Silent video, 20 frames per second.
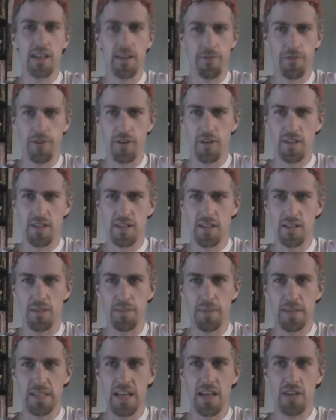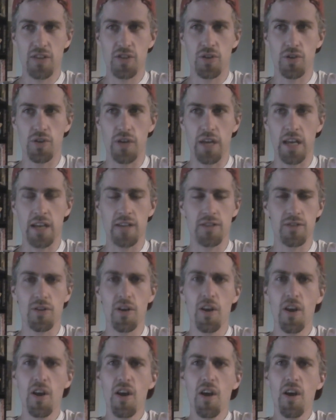I figure this is a potential
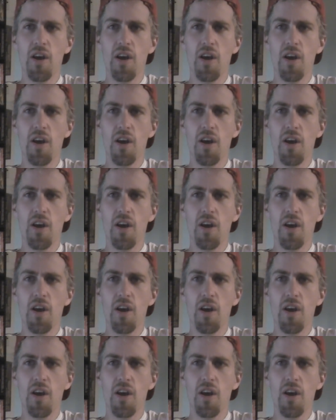answer